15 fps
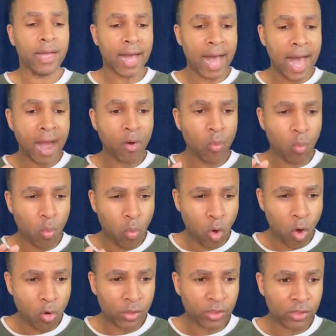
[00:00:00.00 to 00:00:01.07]
God
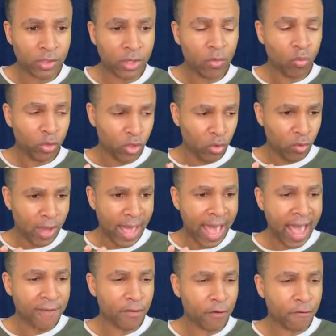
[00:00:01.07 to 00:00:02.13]
works when you
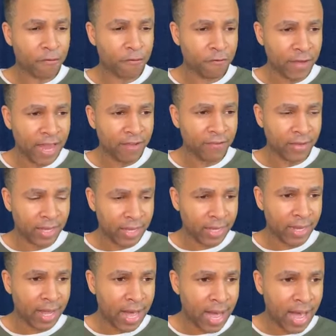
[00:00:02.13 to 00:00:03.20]
have your faith
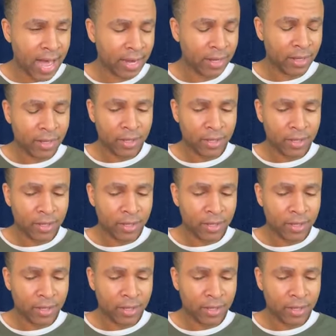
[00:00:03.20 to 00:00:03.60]
in God.